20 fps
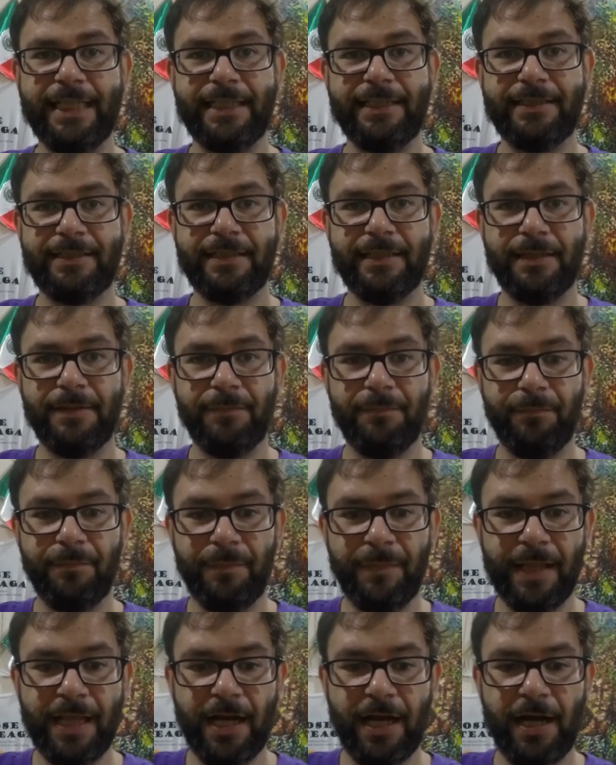these
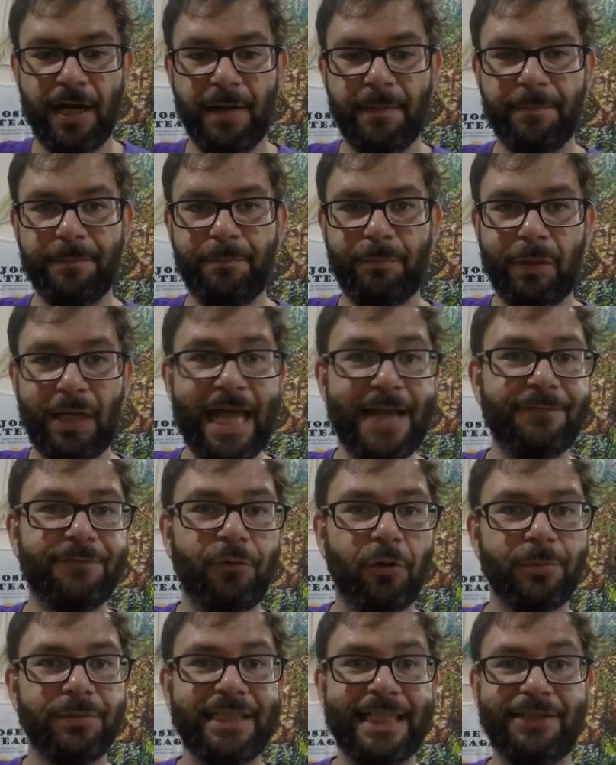um,
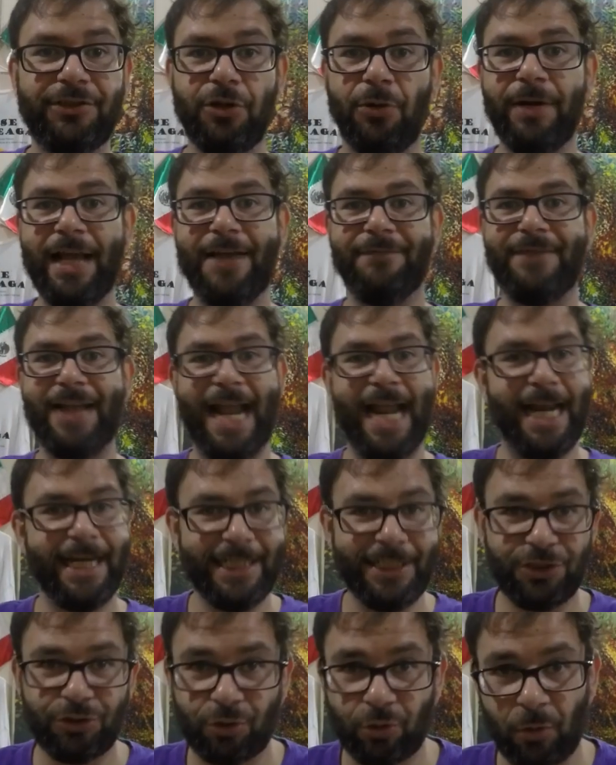platforms that don't have
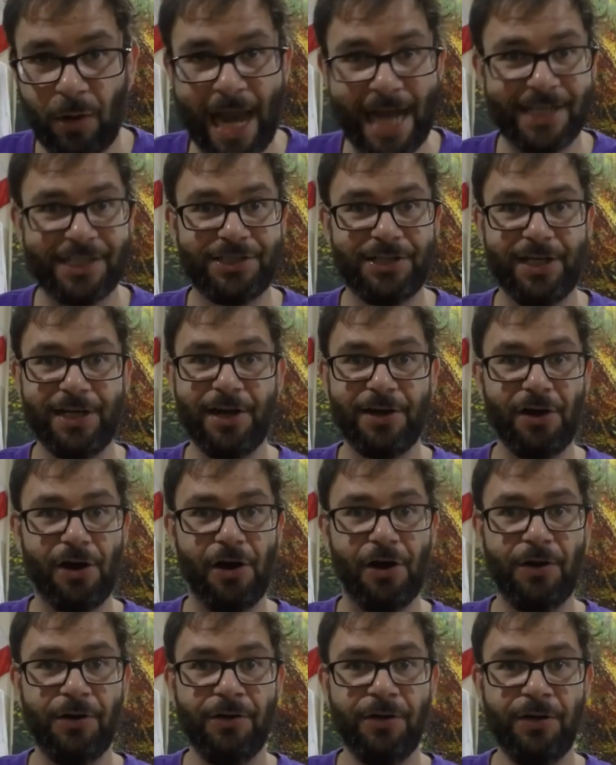any traction at
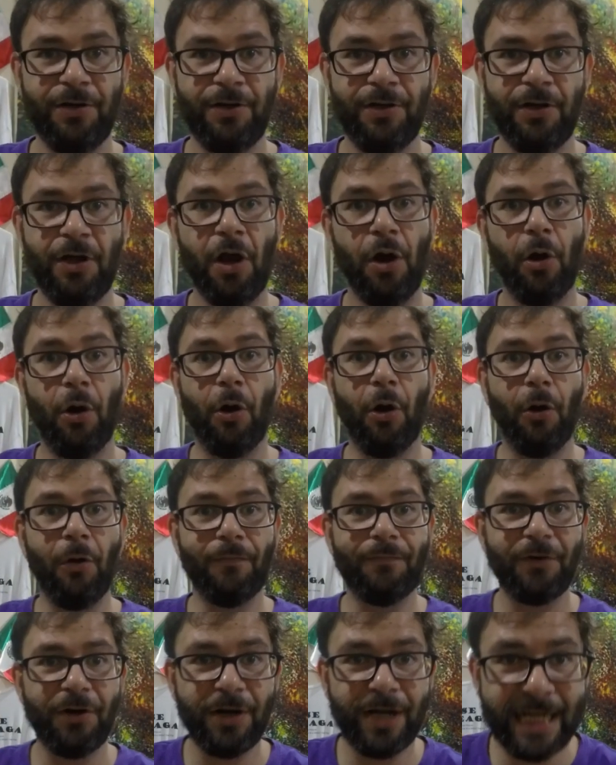all,
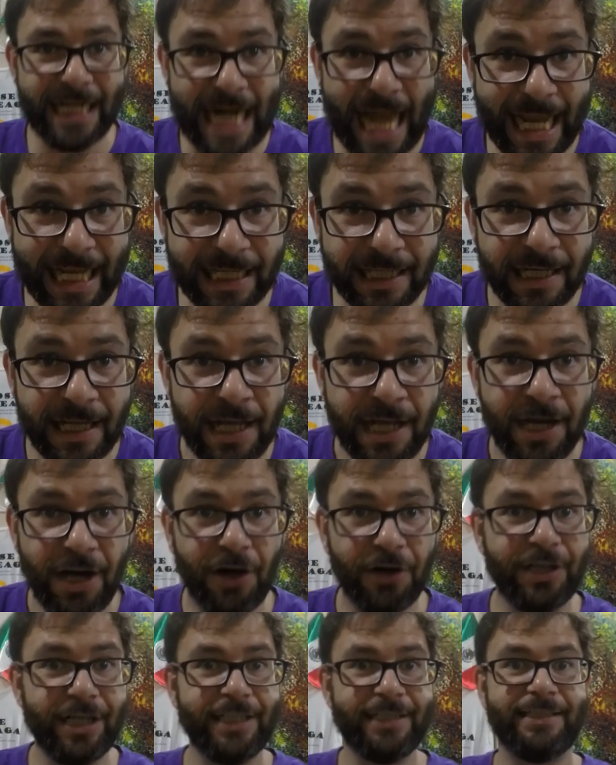overnight,
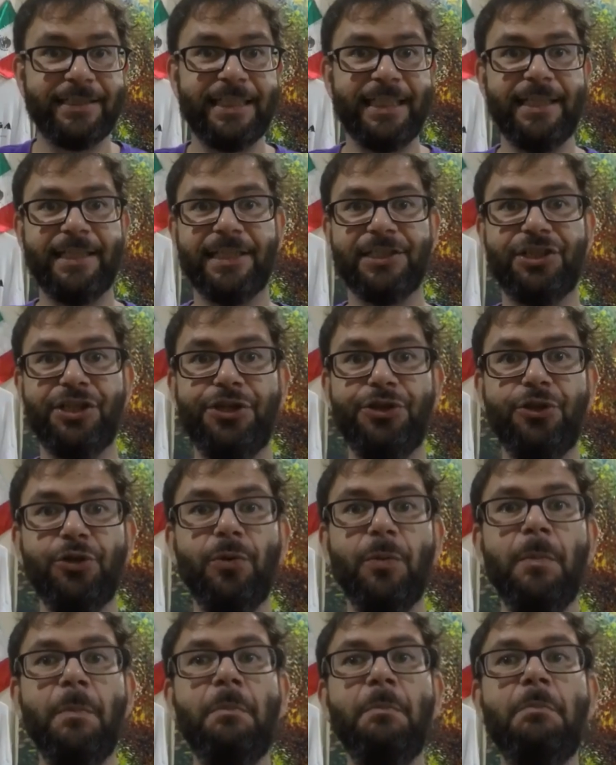are going to see this
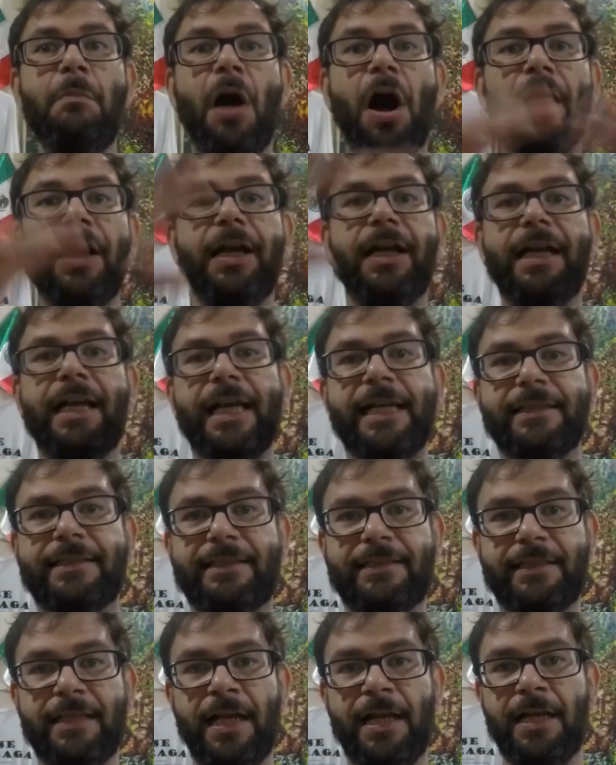
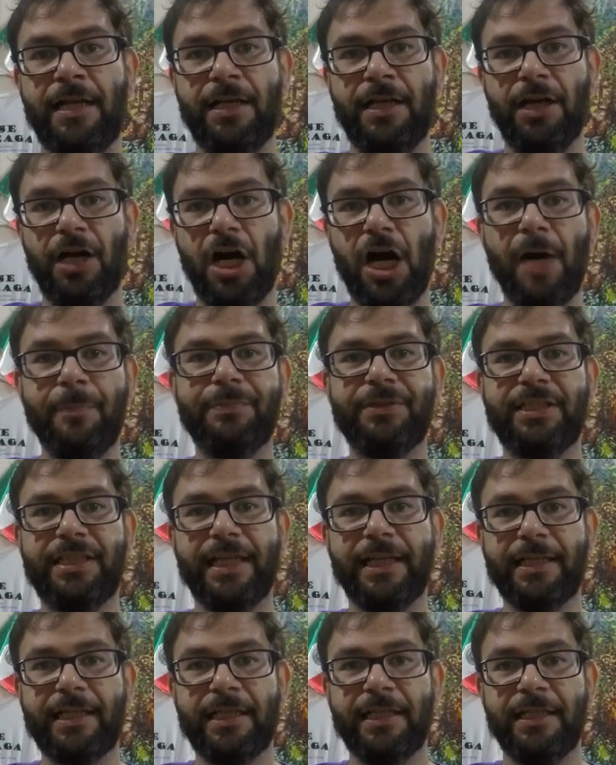humongous
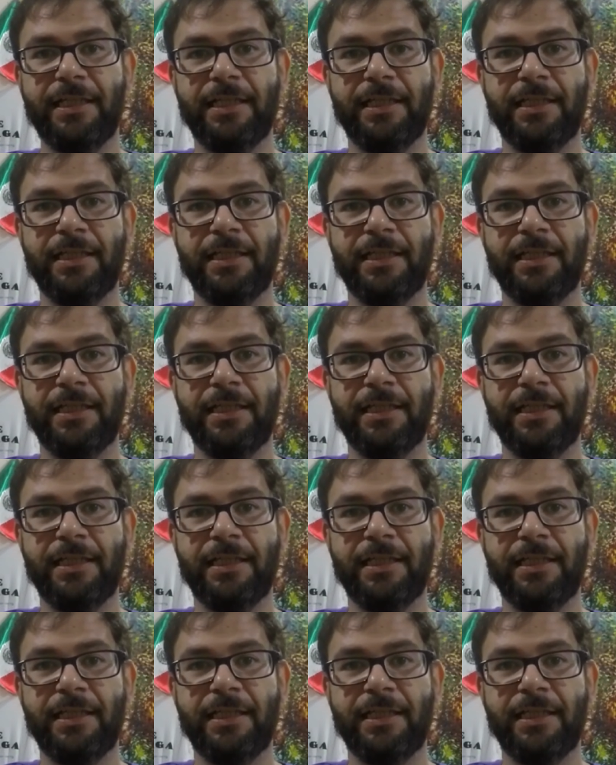uptick,